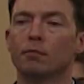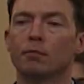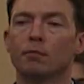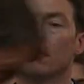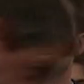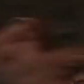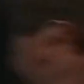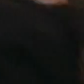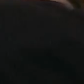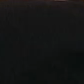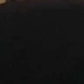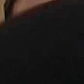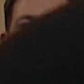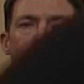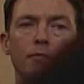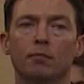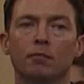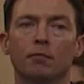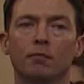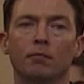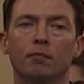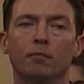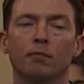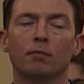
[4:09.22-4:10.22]

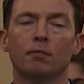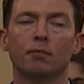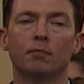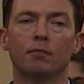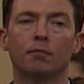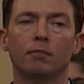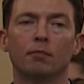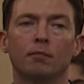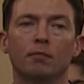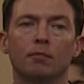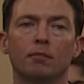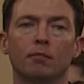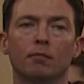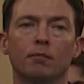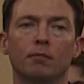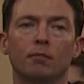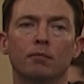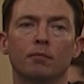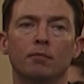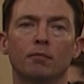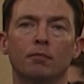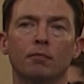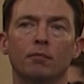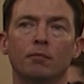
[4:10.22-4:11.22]

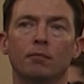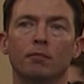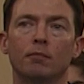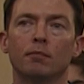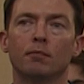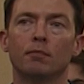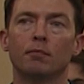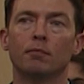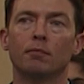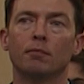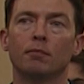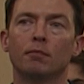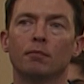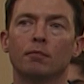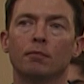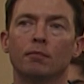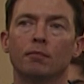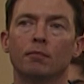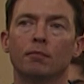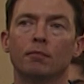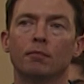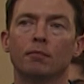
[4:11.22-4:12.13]
The person shown says nothing.